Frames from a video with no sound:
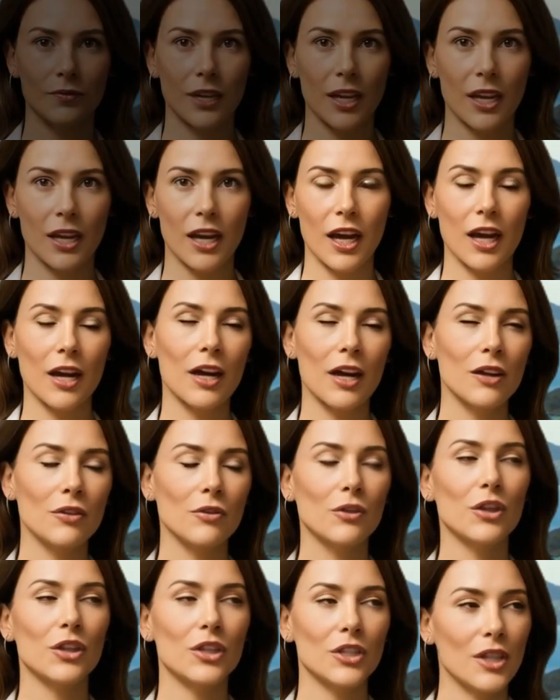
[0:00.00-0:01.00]
What if I
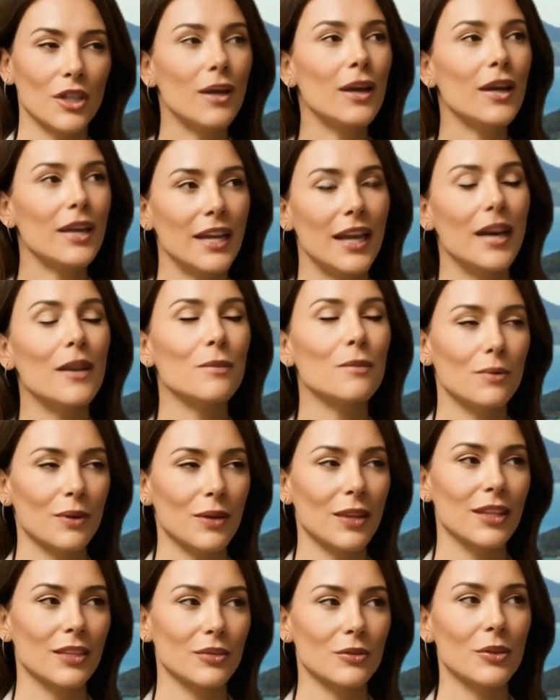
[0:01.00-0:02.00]
told you that the way most
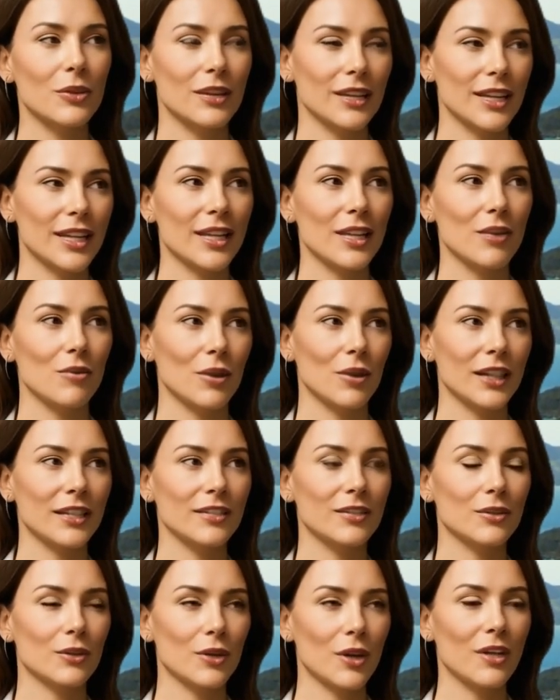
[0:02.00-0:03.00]
men over 60
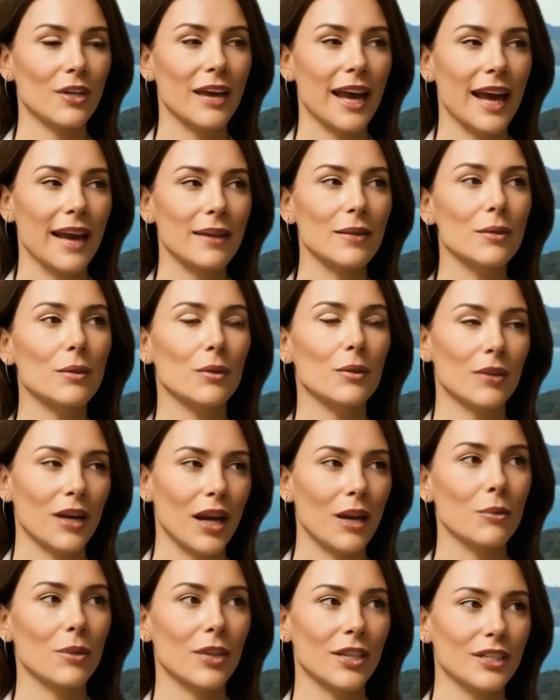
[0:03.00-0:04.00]
touch themselves is
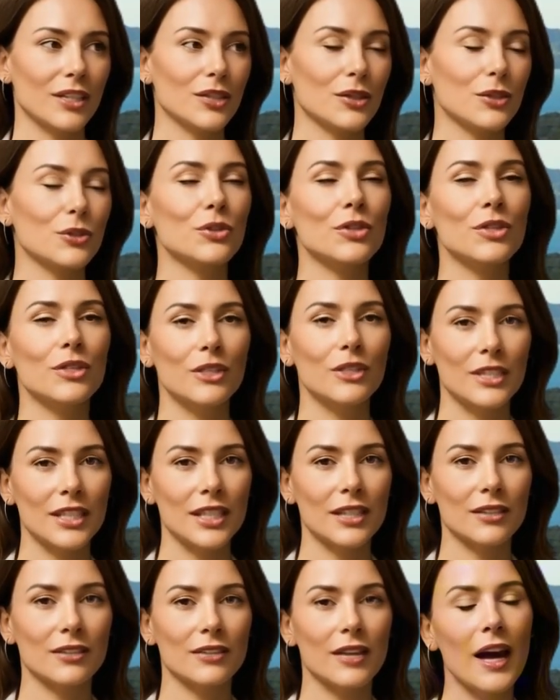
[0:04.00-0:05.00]
quietly
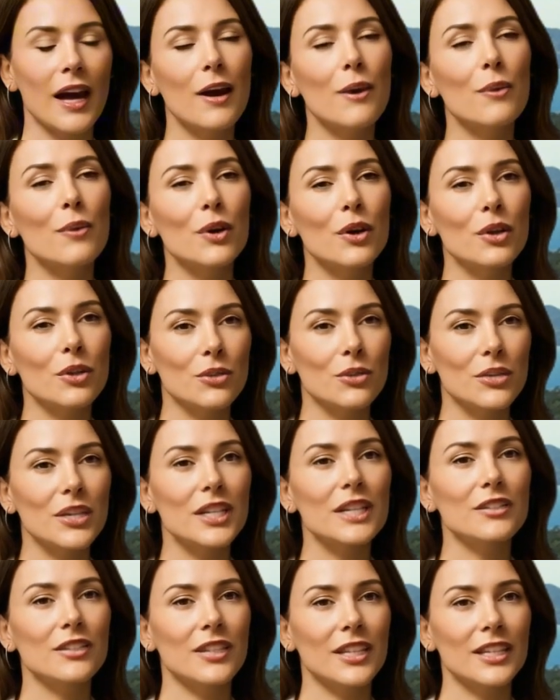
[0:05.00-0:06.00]
damaging their erection
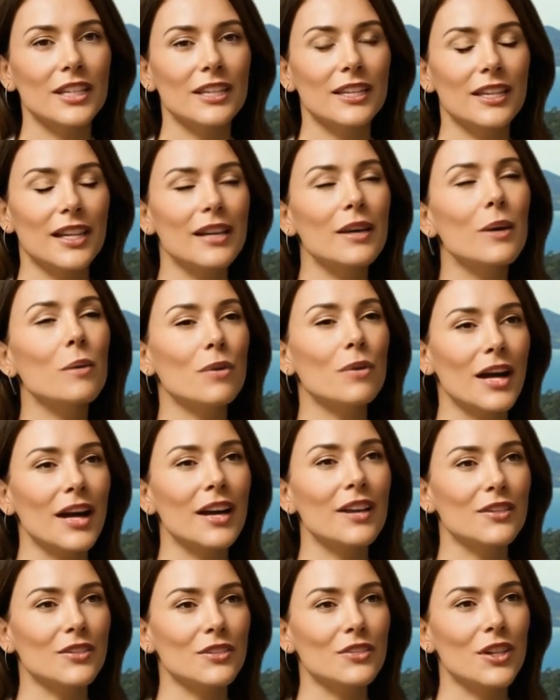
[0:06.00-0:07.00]
strength, and they don't
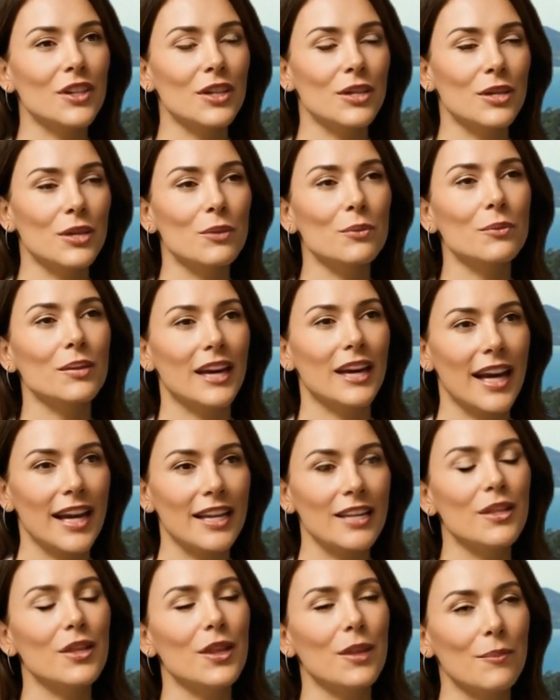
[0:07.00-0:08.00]
even know it?
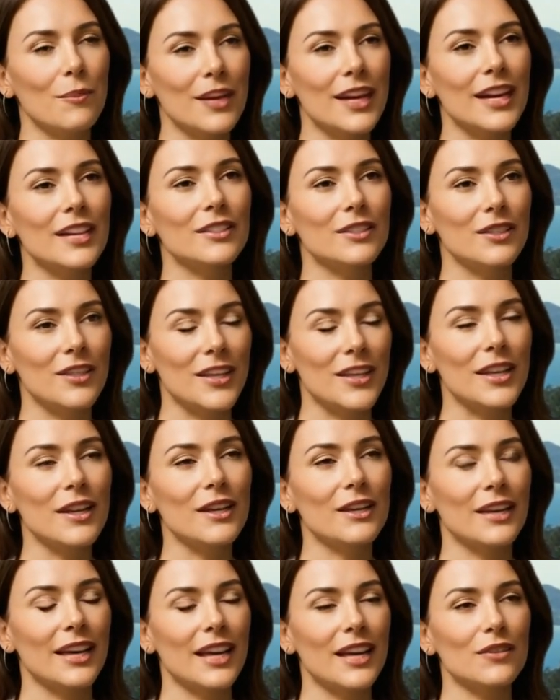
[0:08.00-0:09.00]
That something as
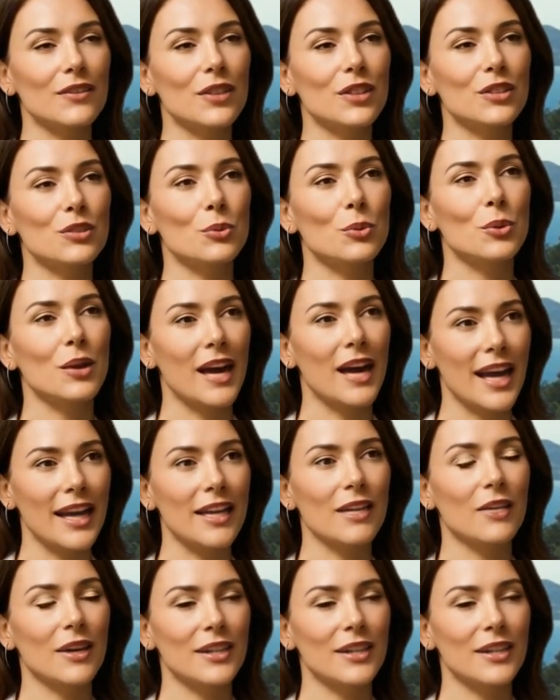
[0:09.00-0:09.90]
routine and familiar as